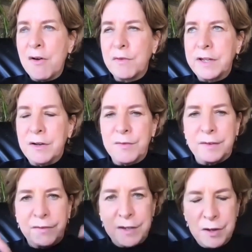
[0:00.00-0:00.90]

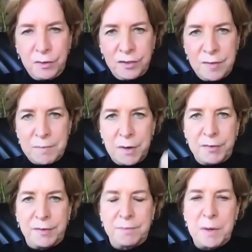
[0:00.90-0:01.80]
the notion of both
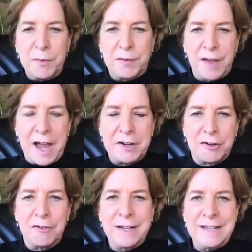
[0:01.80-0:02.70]

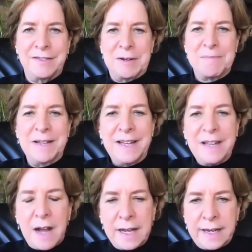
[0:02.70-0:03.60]
siderism,
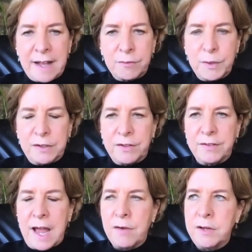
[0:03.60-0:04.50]
I guess, which
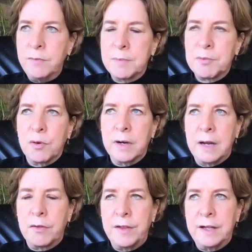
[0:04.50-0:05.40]
is, how do you report
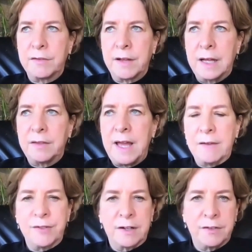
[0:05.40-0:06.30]
on things like the
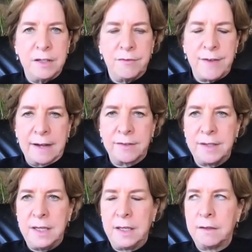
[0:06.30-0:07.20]
efficacy of
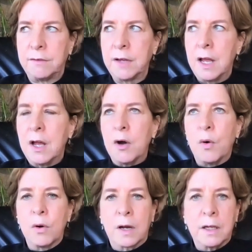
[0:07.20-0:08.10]
vaccines
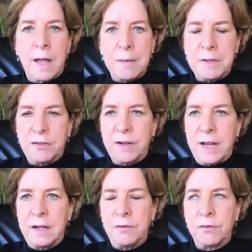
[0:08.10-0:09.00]
or climate
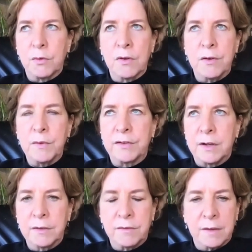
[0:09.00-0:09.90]
change or the
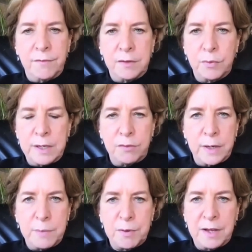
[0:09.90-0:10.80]
results of the
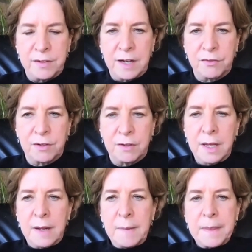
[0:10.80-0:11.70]
2020 presidential
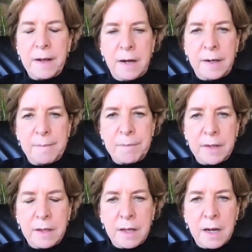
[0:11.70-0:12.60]

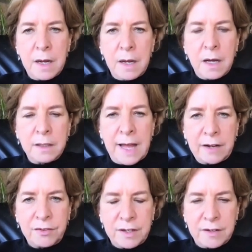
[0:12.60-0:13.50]

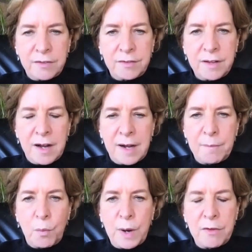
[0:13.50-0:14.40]
elections,
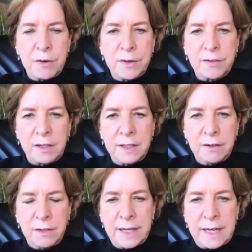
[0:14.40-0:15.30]
where there is
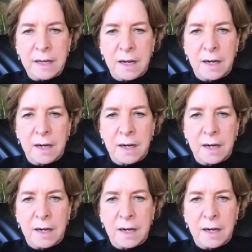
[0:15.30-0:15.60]
clearly